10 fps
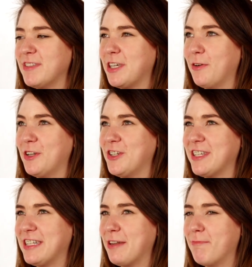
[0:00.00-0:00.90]
So it
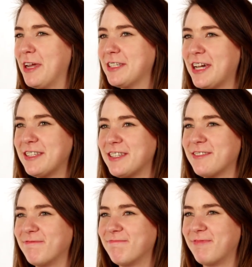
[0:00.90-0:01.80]
just didn't make
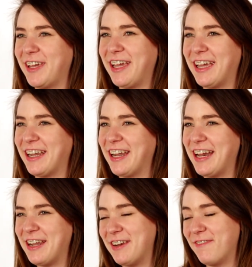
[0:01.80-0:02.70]
sense, and
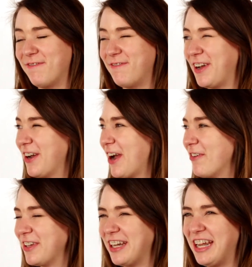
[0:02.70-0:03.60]
I didn't figure I
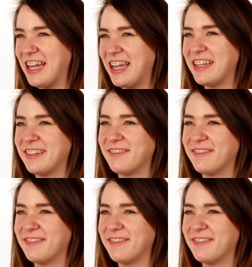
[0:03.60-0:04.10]
really needed it.